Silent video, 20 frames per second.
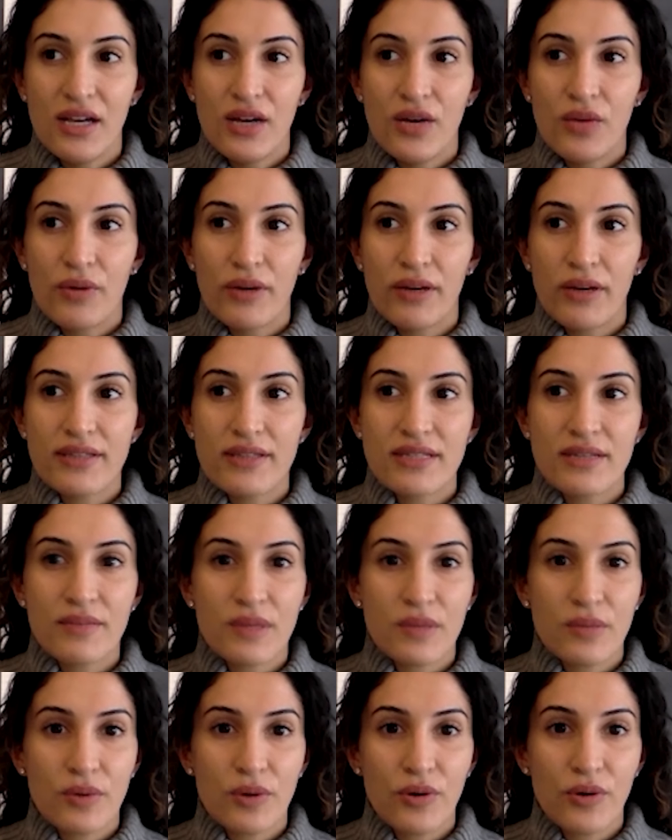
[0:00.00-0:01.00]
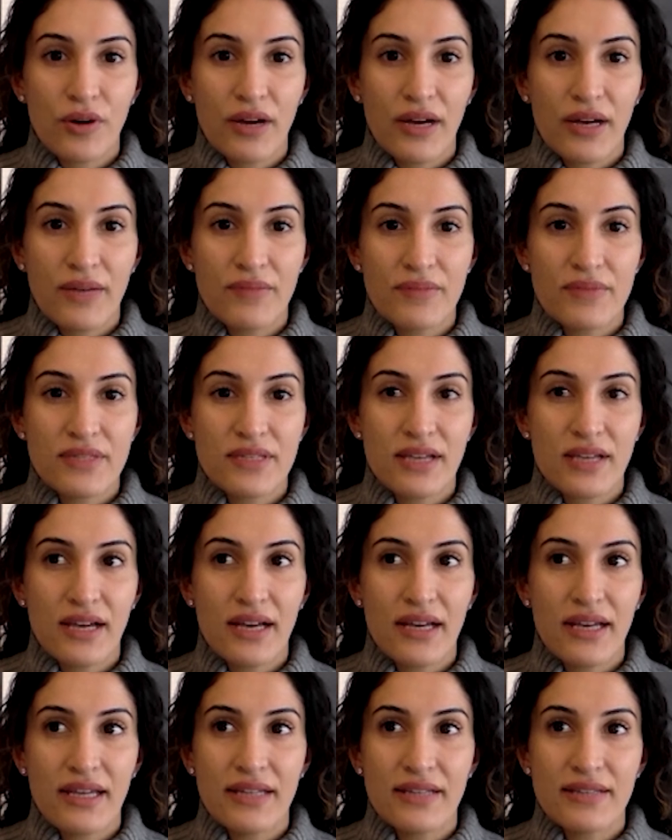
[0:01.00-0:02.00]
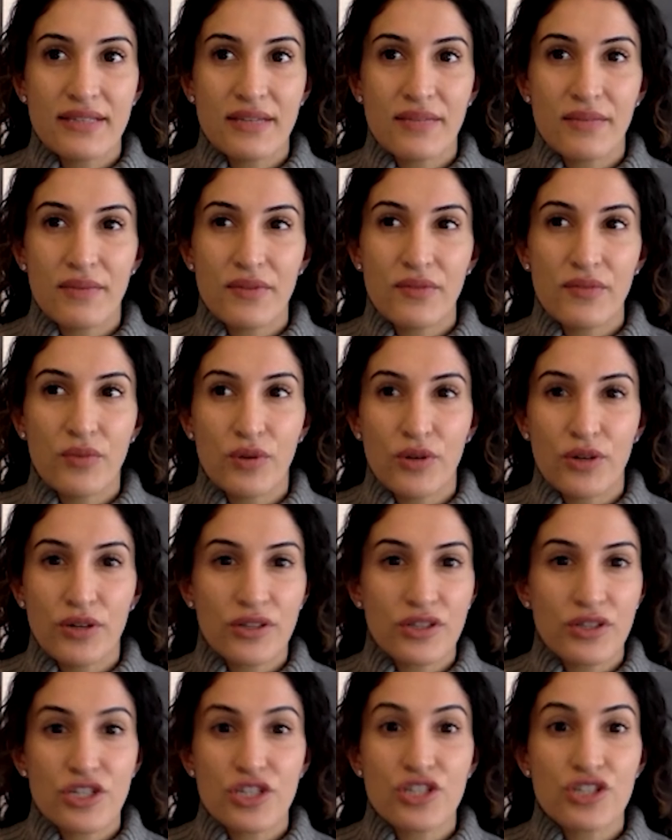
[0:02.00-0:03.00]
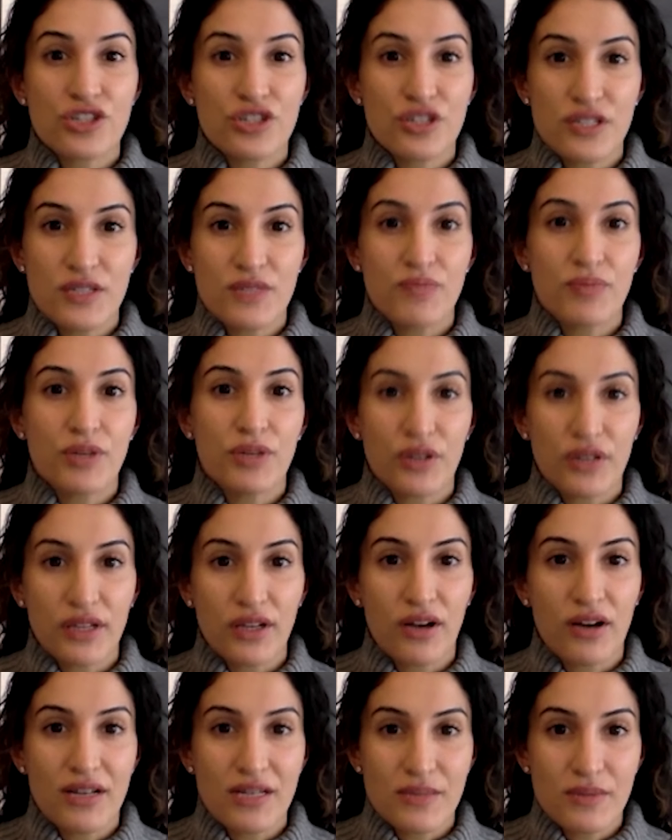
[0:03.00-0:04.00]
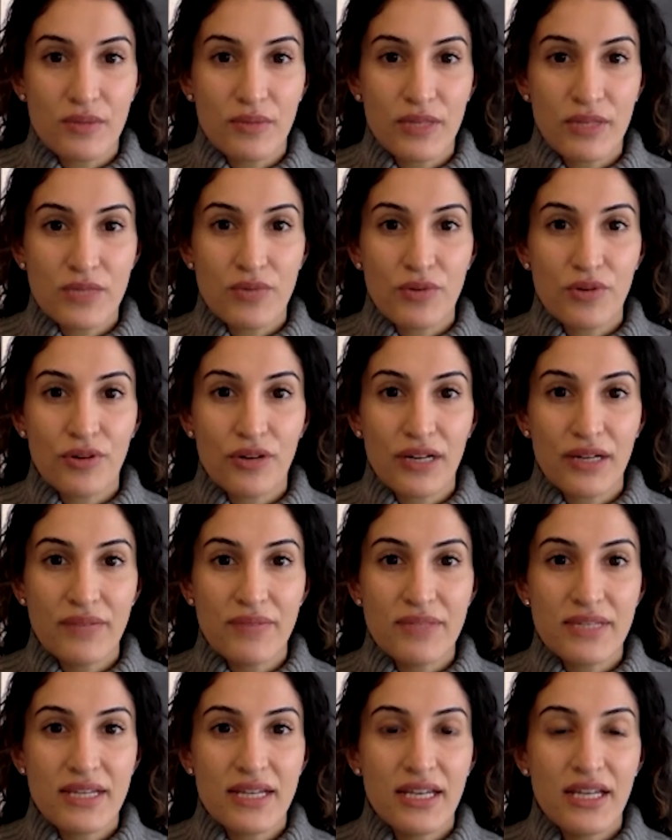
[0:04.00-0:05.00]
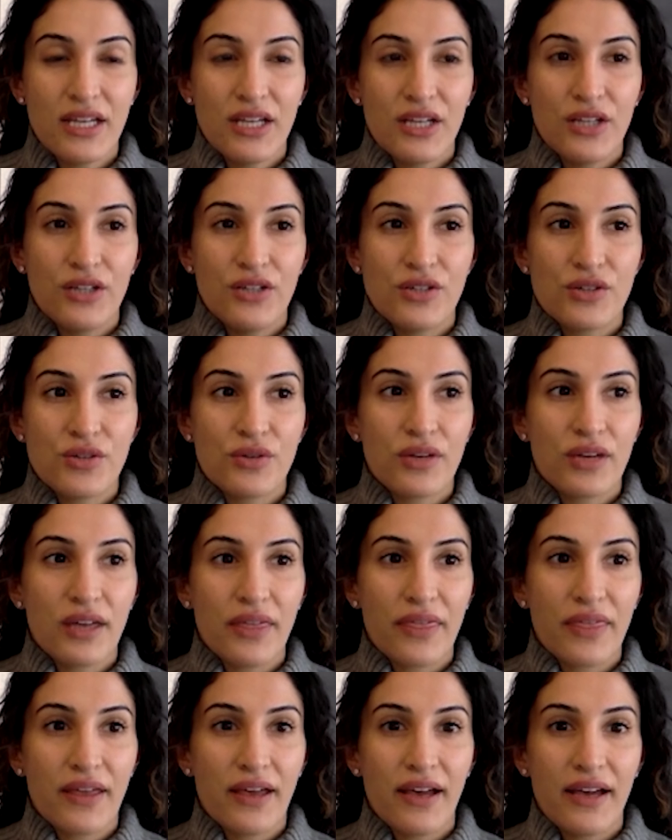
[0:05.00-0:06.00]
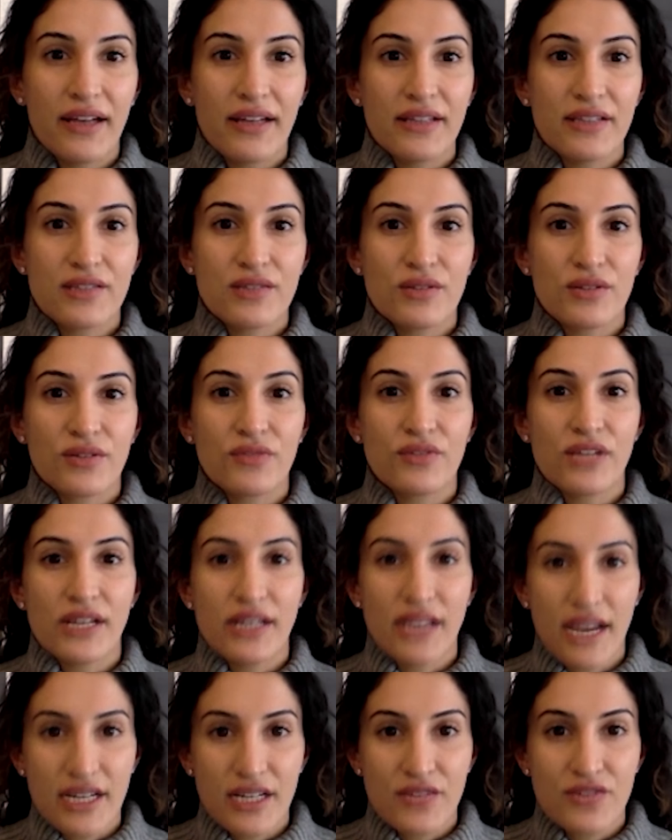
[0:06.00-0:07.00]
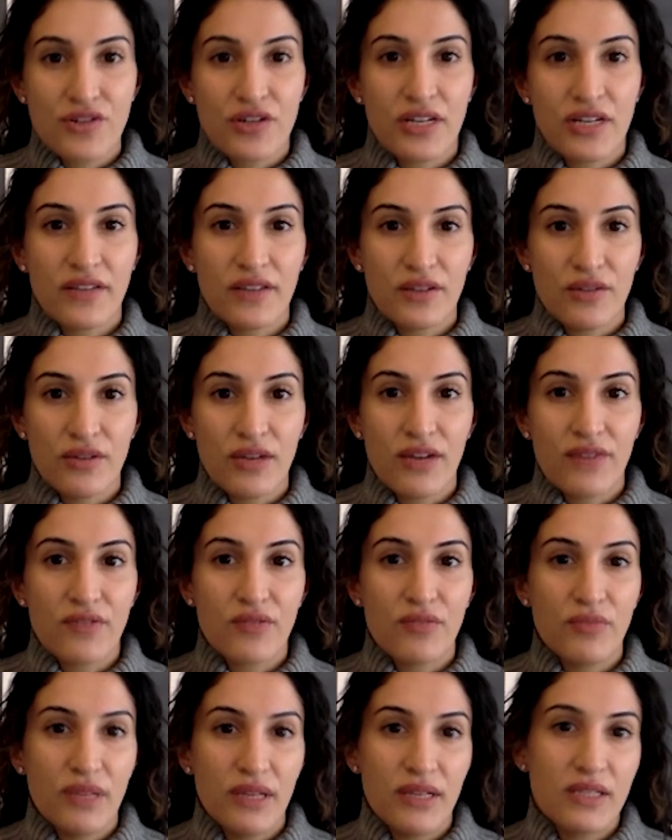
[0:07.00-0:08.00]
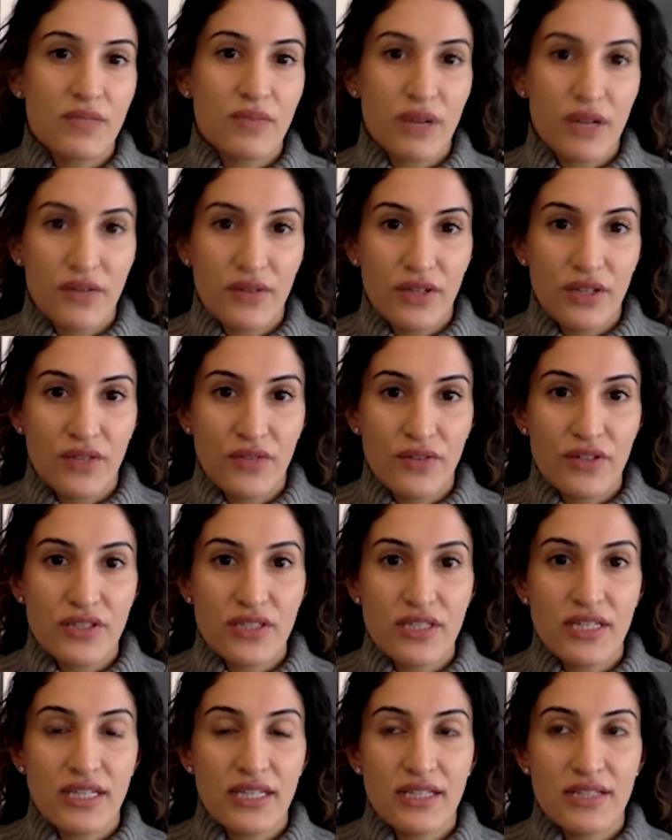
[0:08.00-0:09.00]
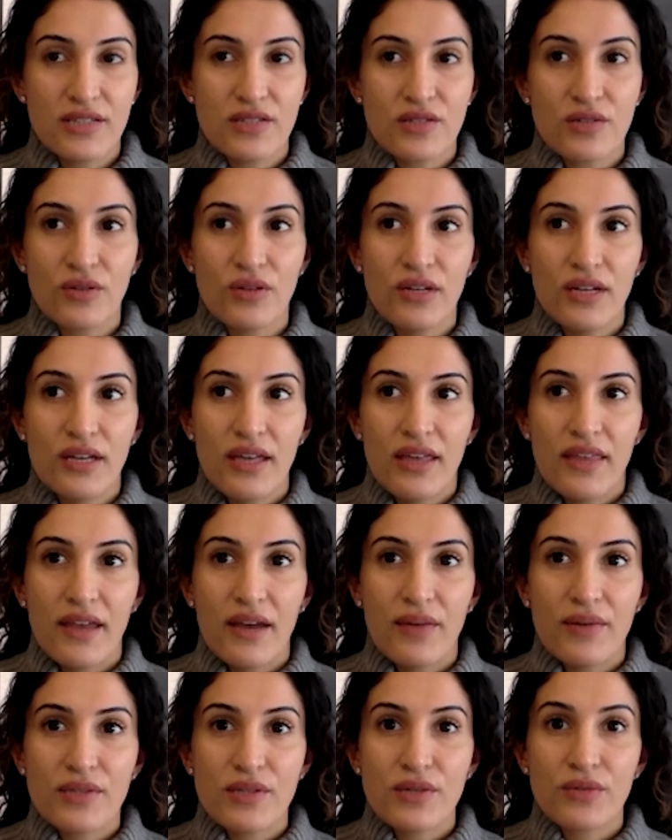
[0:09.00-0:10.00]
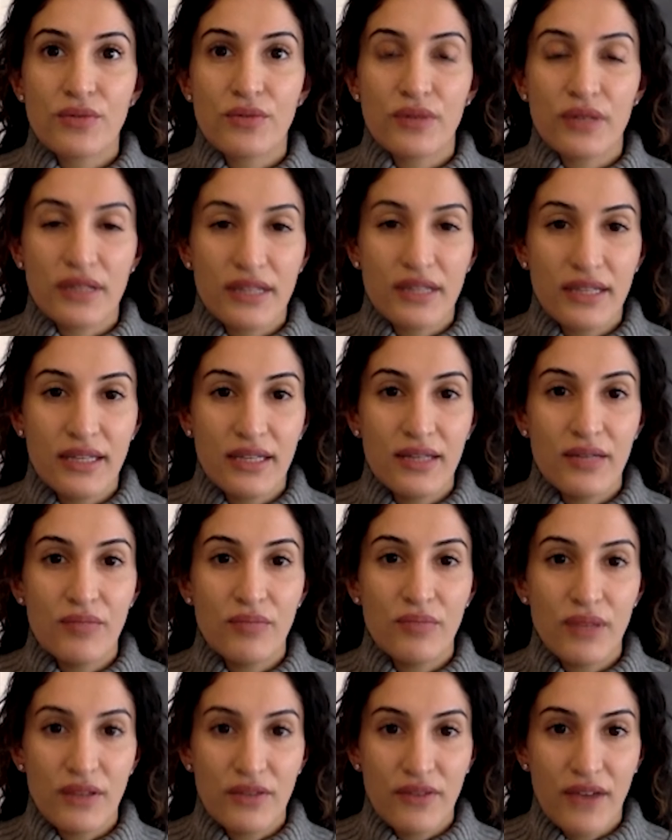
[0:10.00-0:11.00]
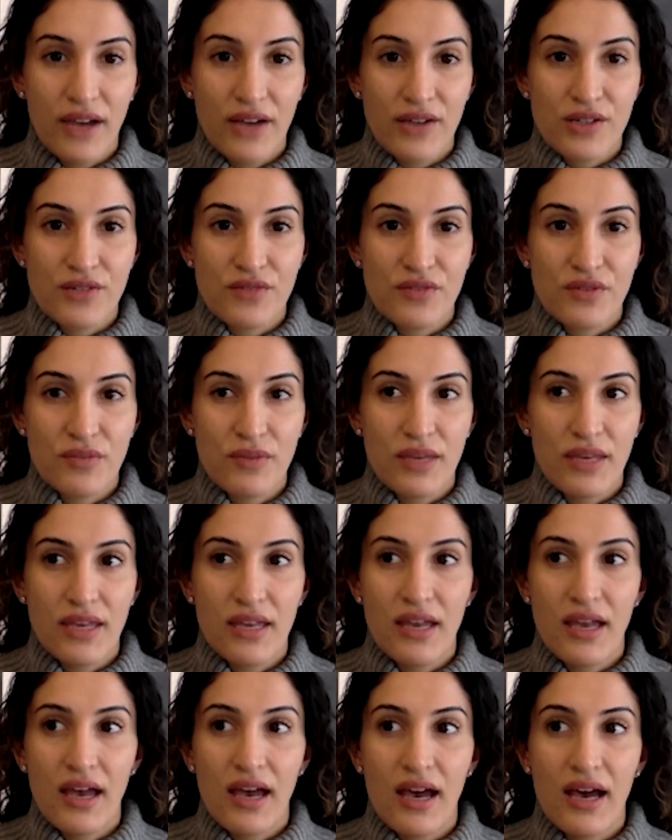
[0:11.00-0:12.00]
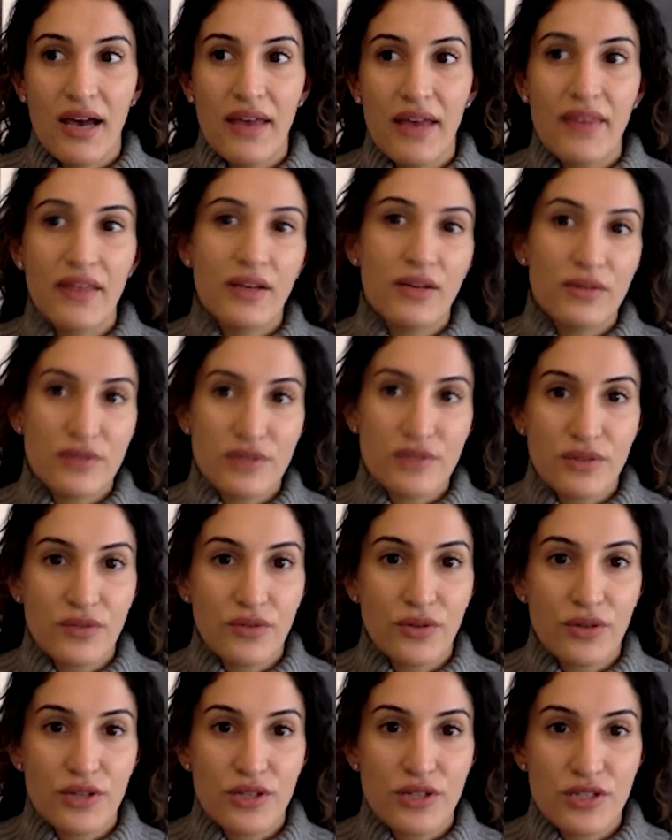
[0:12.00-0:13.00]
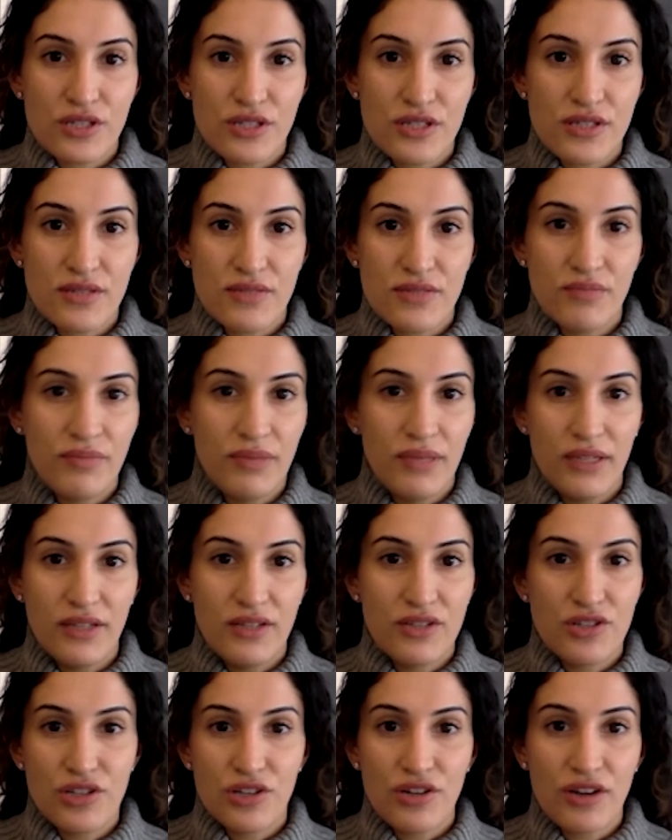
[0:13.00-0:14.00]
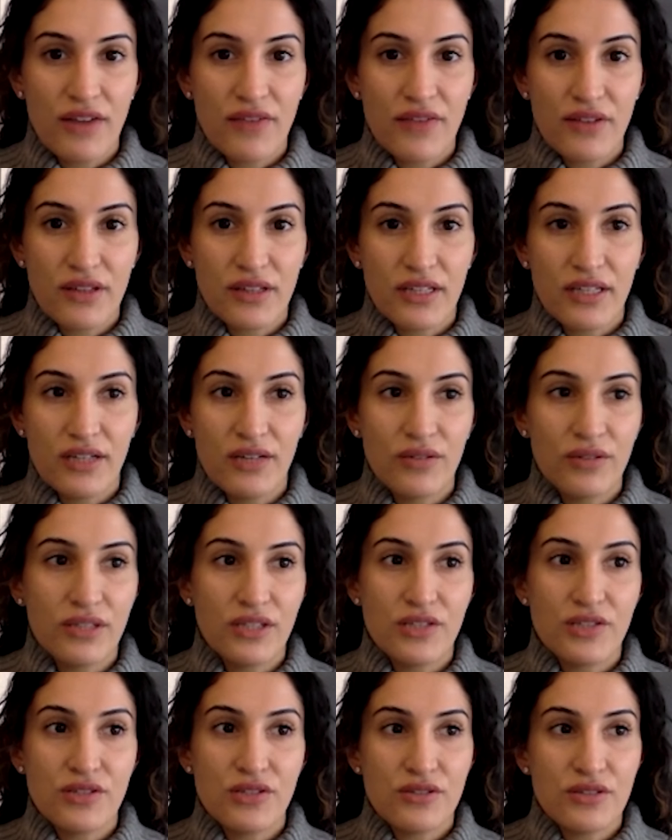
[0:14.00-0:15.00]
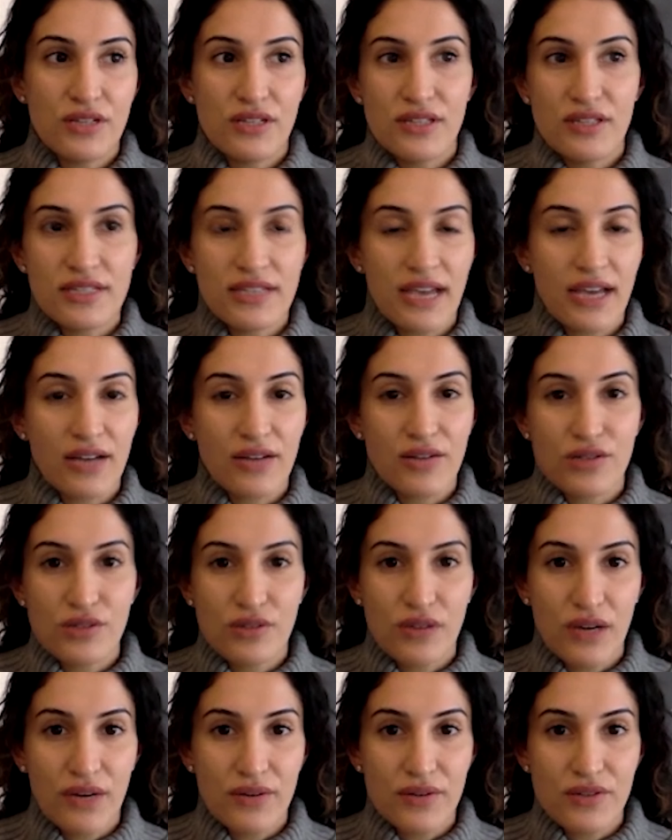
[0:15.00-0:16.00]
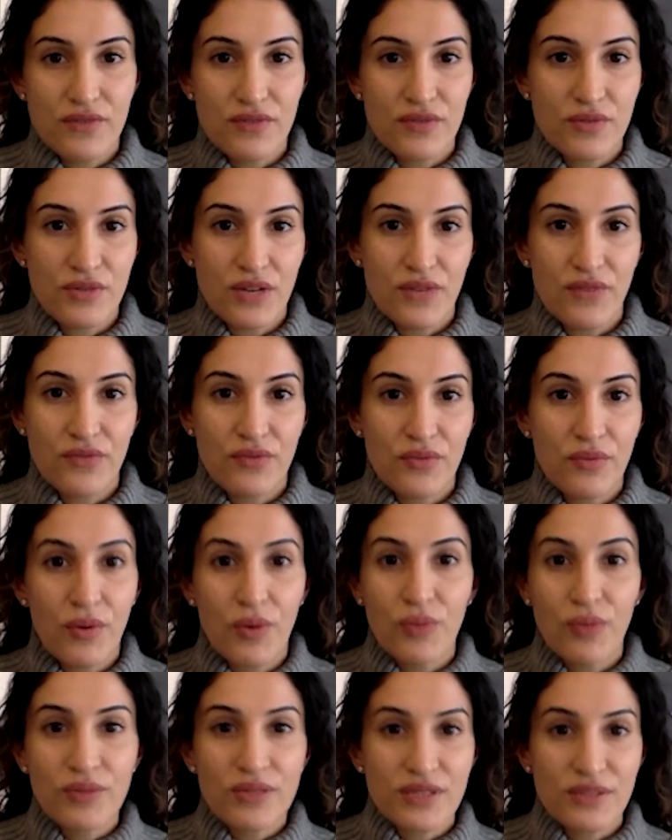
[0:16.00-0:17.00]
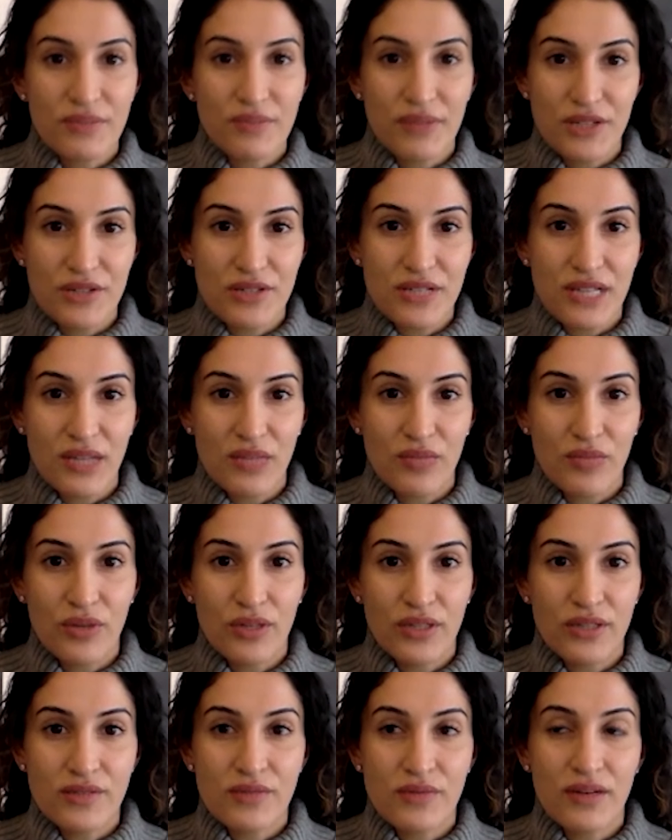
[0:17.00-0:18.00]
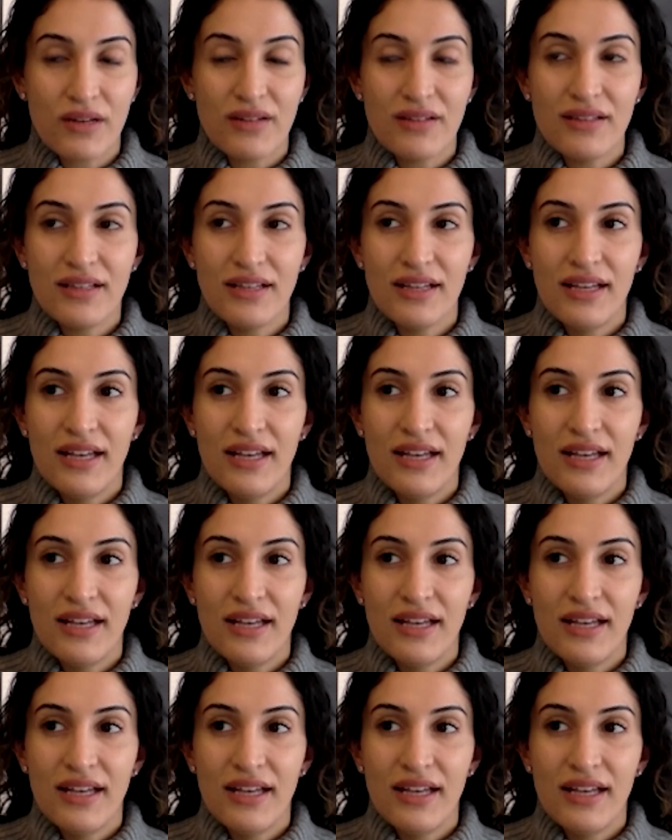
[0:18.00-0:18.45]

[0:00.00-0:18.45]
Whereas some of the programs in some of the more just purely hospital-based programs, you don't get that sort of didactic training that you get from being as part of a university. And so that was a really big factor for me. And then also, of course, just being geographically only in Seattle, 2 hours from driving from home was a major selling point as well.